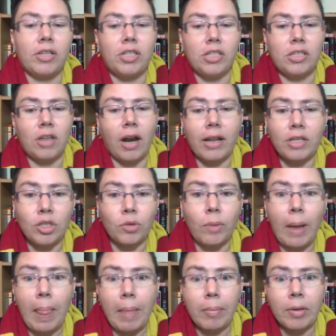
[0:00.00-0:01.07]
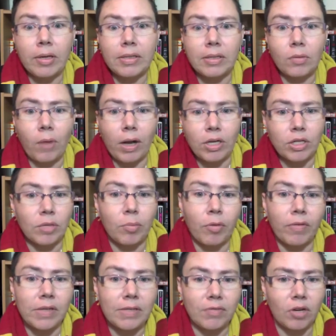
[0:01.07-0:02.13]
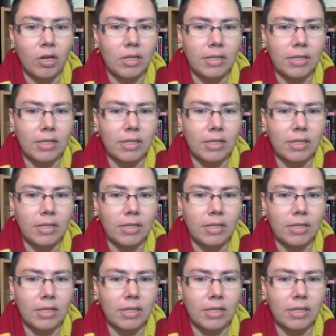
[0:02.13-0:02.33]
plus she's starting to read the books and watch the movies